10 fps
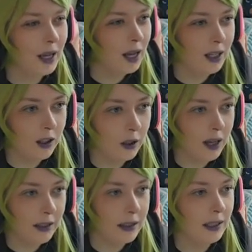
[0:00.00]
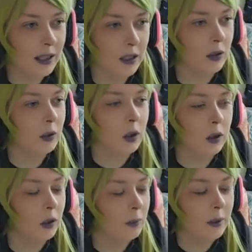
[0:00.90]
I got last kill!
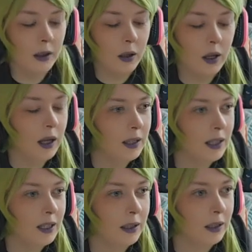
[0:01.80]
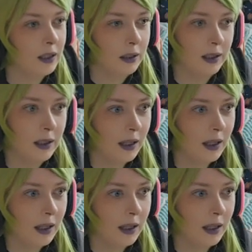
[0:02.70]
Oh my god, hell yeah, look at